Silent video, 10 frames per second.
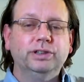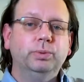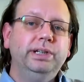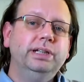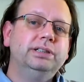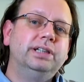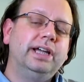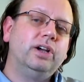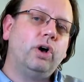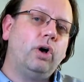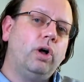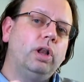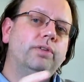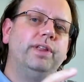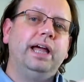We need to take
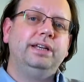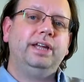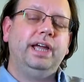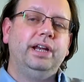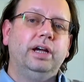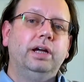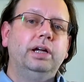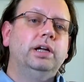all of that data,